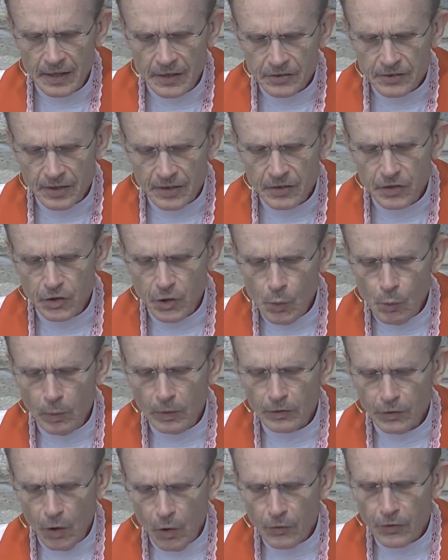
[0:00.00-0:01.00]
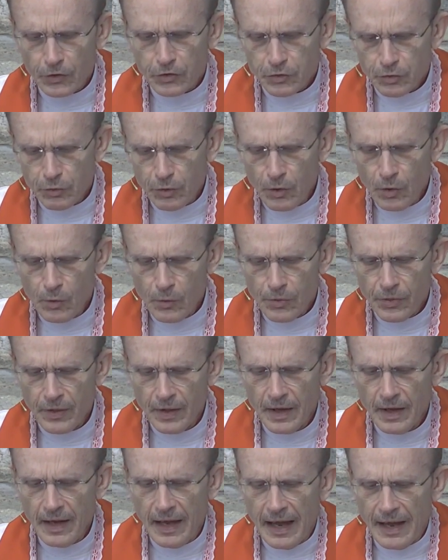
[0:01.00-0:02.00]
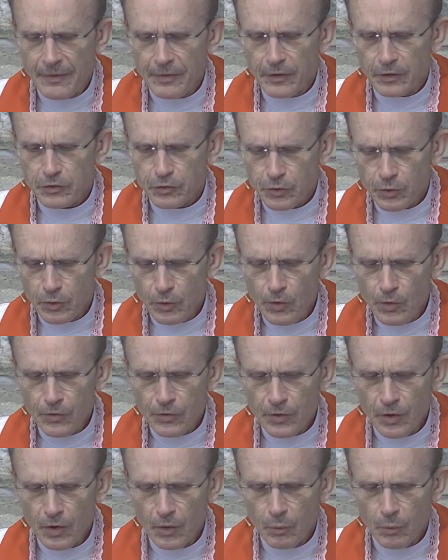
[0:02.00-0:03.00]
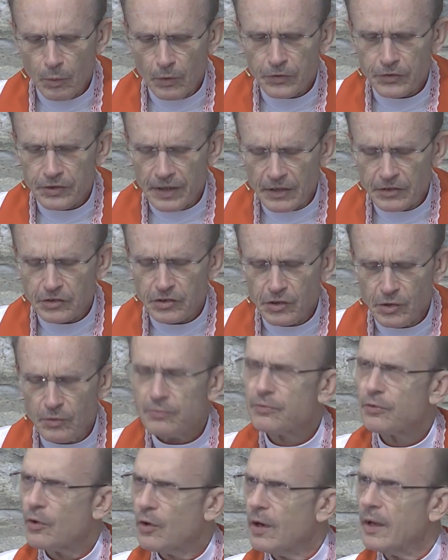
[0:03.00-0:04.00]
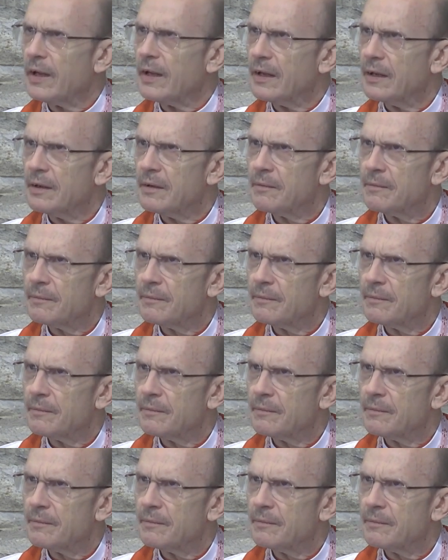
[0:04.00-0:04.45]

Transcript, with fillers: he said, you will know the truth and the truth will set you free.